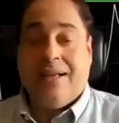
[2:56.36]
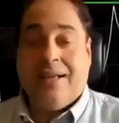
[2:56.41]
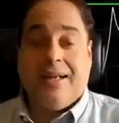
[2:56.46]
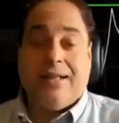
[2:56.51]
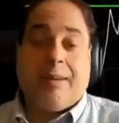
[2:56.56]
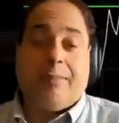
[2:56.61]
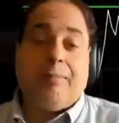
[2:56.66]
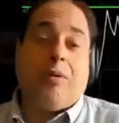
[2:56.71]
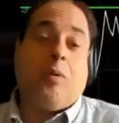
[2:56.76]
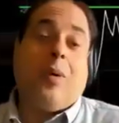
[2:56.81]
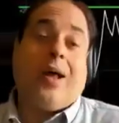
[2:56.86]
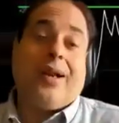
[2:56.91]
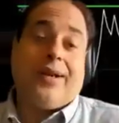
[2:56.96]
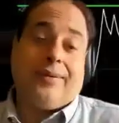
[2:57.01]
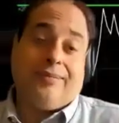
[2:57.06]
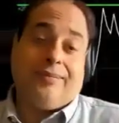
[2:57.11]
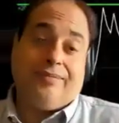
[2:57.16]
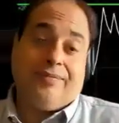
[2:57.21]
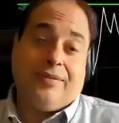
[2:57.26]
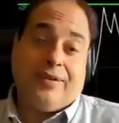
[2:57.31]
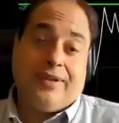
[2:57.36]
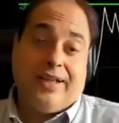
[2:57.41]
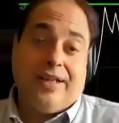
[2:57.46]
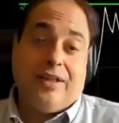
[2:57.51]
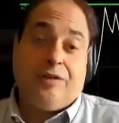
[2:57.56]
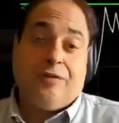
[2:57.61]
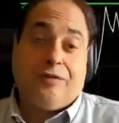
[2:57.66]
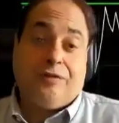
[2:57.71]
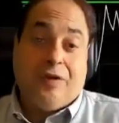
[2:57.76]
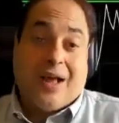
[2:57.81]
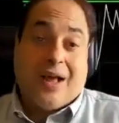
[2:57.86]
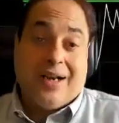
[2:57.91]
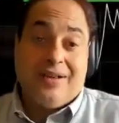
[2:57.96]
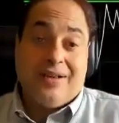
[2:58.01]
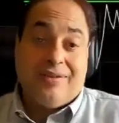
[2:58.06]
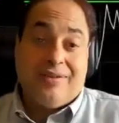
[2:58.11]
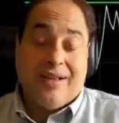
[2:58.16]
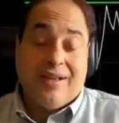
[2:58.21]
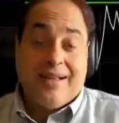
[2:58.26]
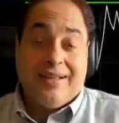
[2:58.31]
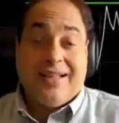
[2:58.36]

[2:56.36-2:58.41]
Number one, these funds,